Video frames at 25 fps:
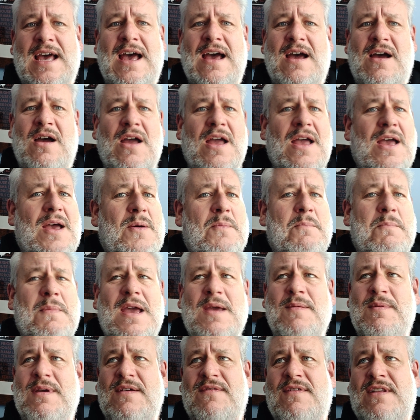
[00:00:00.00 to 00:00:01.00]
that.
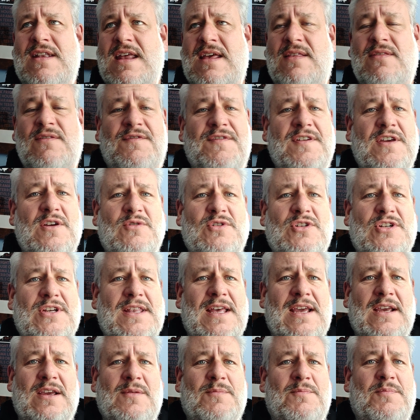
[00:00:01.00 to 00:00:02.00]
Maybe even in the future
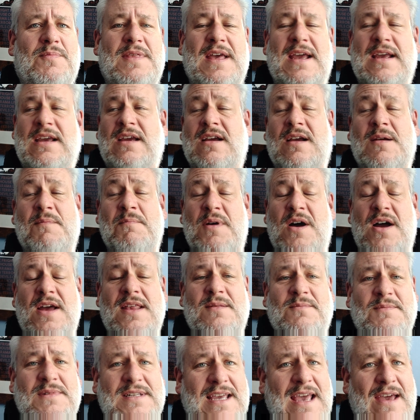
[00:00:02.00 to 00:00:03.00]
they could
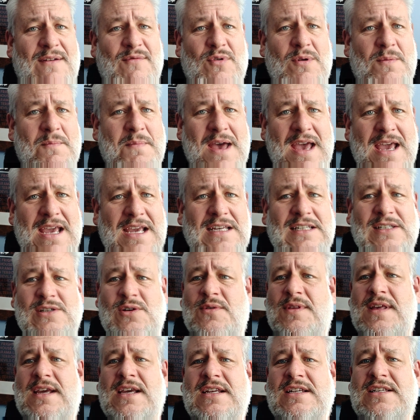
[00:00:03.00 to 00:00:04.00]
combine them together in a maze,
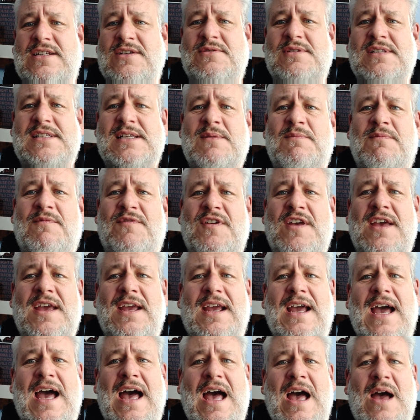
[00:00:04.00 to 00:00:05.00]
or they could do
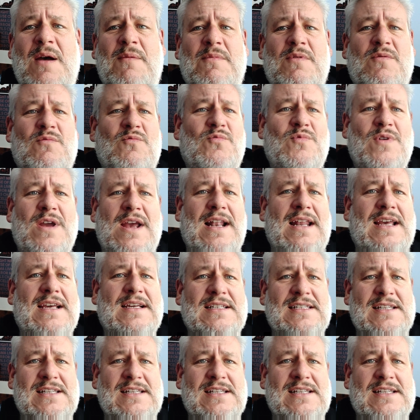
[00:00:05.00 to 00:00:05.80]
something really